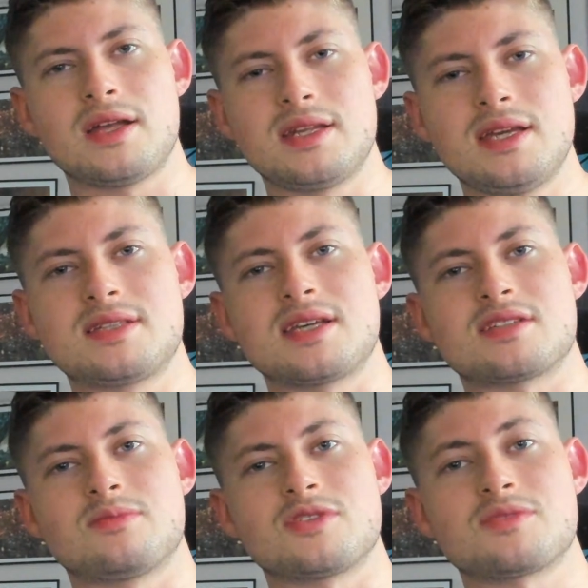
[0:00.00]
need to get
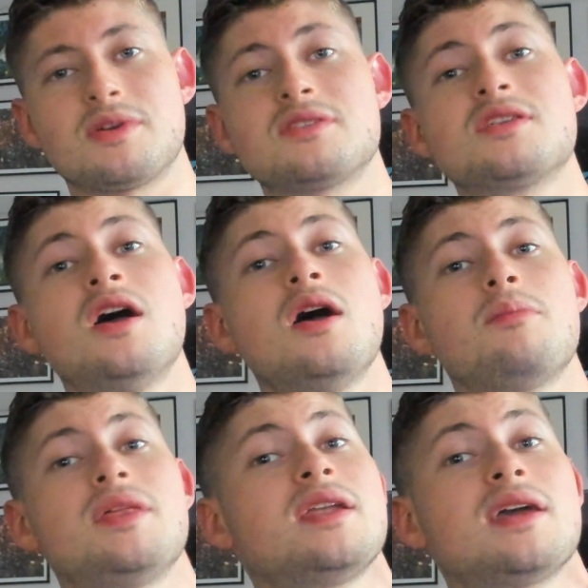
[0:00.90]
some more experience.
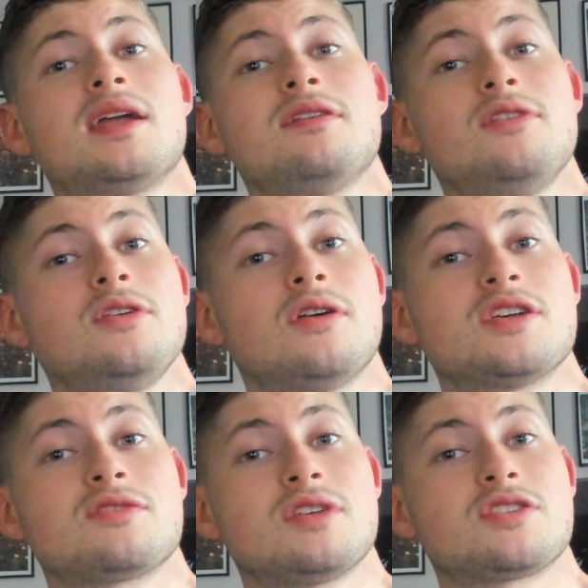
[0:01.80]
But then again, if you
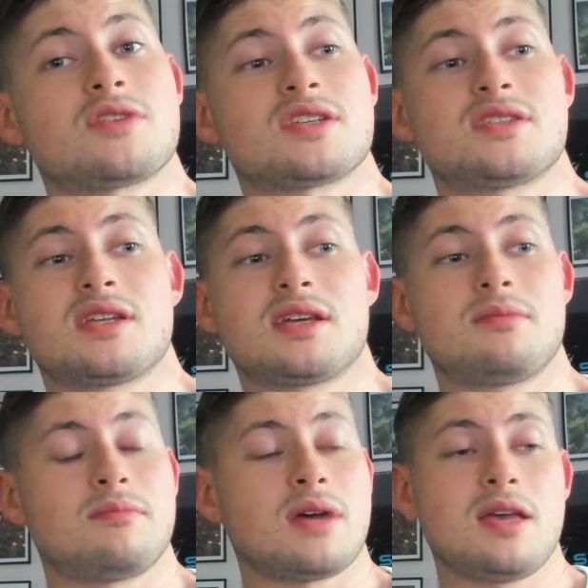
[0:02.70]
guys are interested
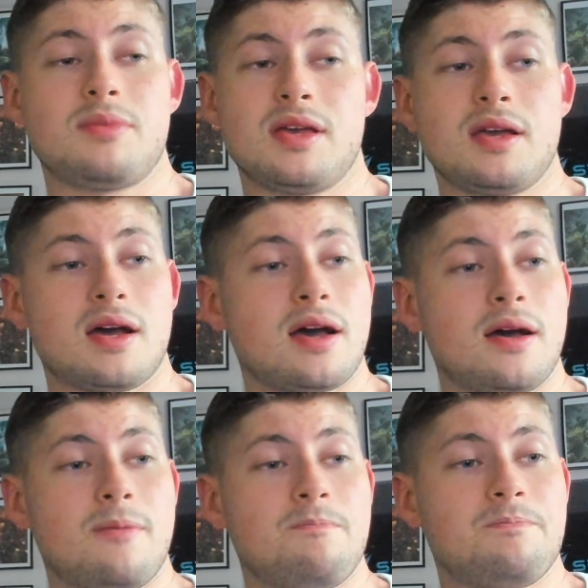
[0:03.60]
in maybe
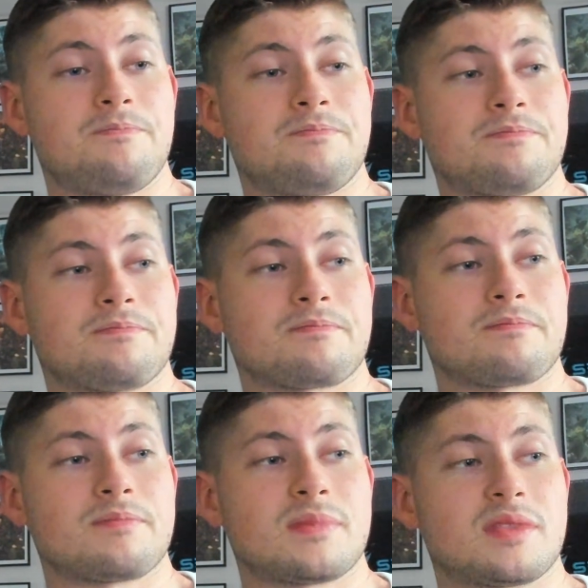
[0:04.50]
the
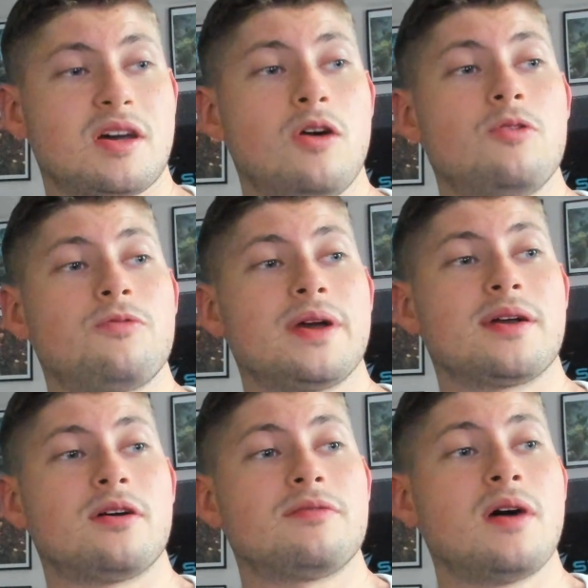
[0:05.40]
whole thing
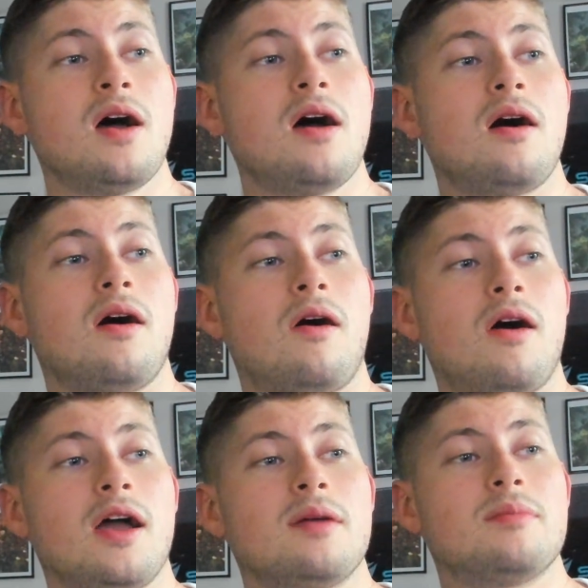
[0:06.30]
of
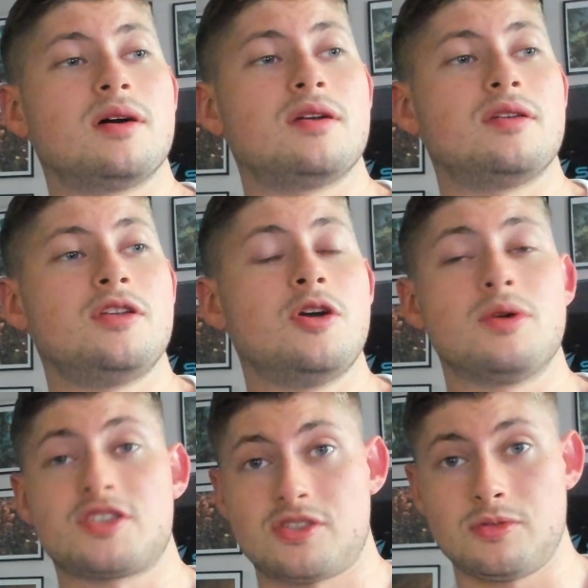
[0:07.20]
I'm
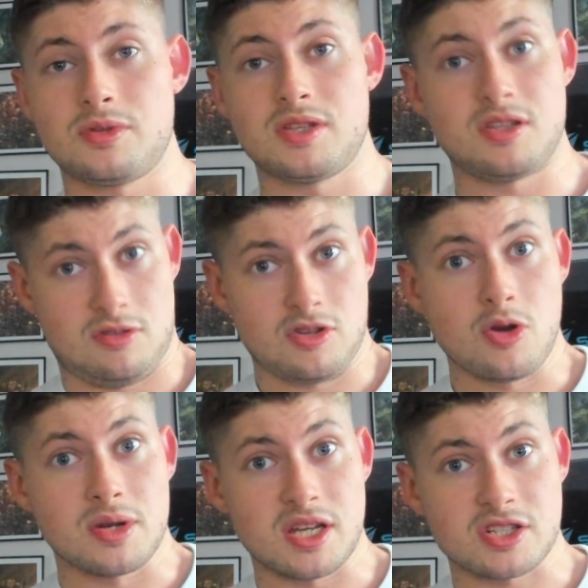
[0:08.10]
newer to the new
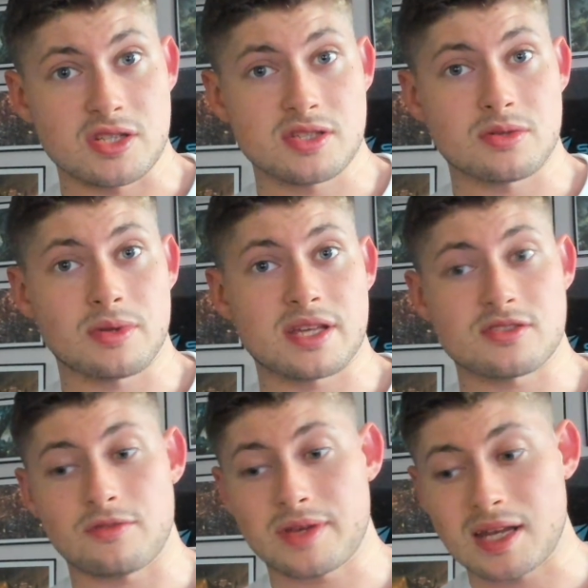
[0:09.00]
editions and all that
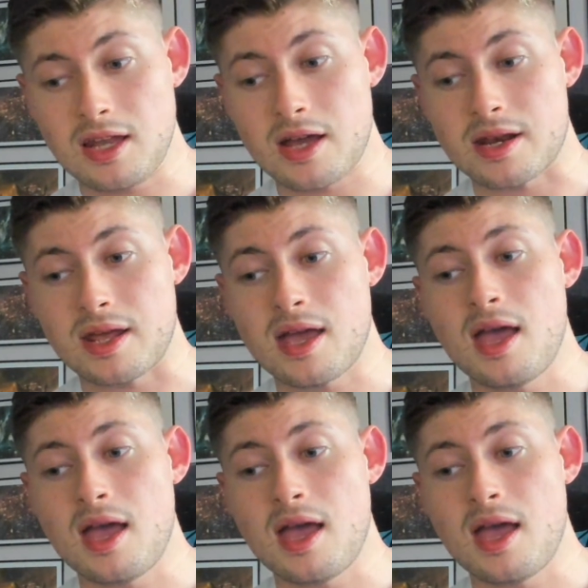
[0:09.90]
sort of thing and learning it,